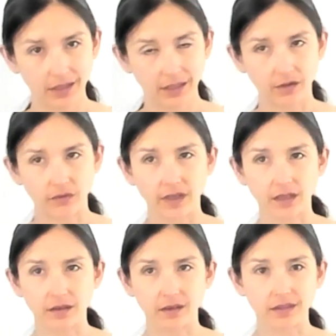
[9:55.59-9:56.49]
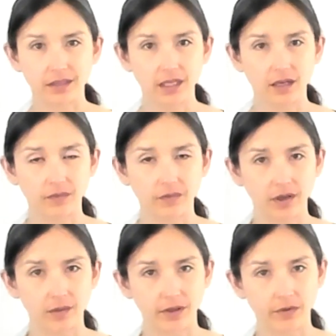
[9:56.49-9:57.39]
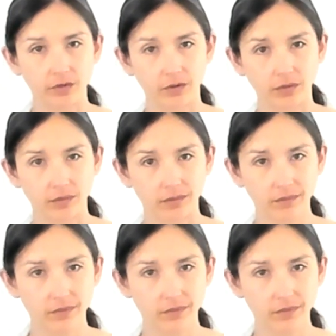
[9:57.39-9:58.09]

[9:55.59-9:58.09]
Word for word: In fact, it is love coming through